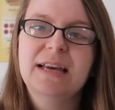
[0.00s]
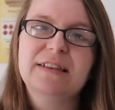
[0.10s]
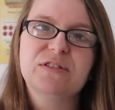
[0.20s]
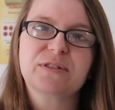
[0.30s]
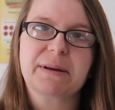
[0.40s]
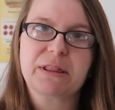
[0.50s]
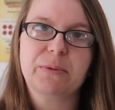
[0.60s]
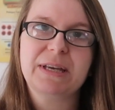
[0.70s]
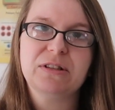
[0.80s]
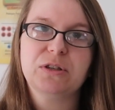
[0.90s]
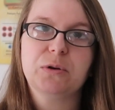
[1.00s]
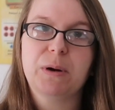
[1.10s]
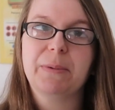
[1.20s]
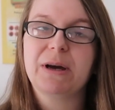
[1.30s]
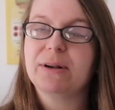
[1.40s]
It's not something that we can do
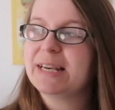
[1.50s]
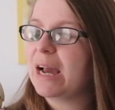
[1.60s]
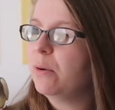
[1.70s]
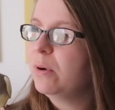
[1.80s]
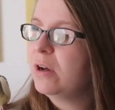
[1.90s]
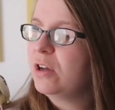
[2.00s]
where we are now.